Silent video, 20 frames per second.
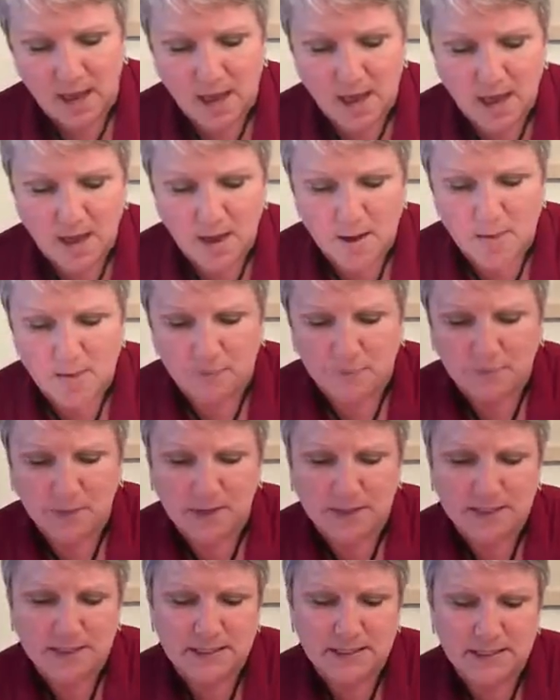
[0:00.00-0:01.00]

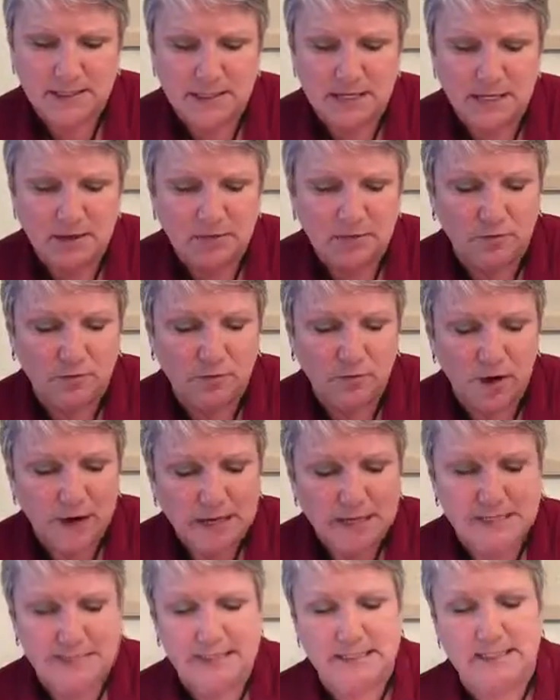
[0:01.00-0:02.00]
Let's see,
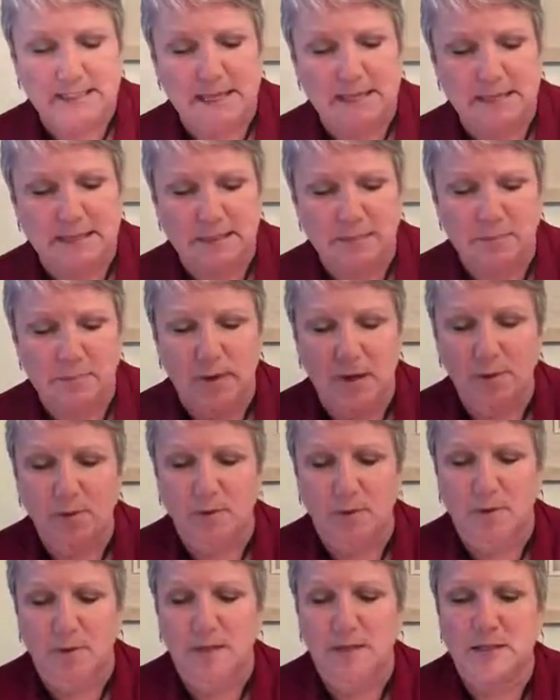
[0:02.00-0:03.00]
frankincense and
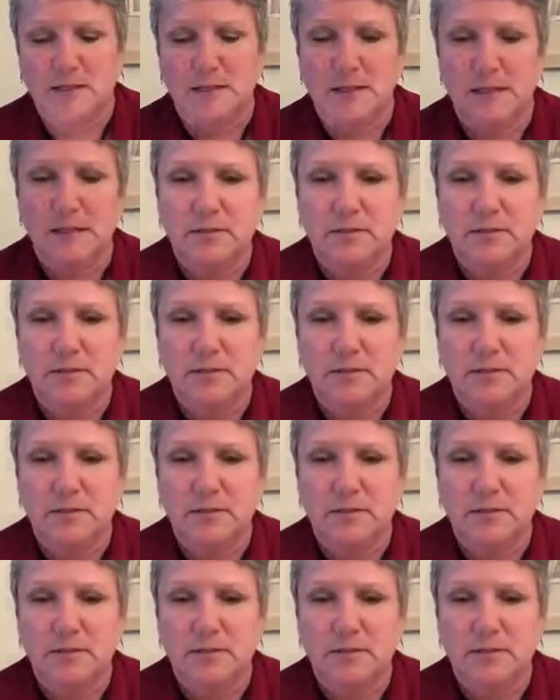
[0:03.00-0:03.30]
peppermint.